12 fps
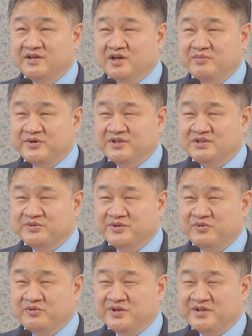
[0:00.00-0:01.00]
a person
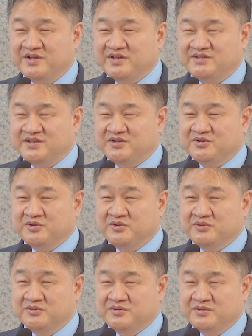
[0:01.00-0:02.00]
who cannot see to go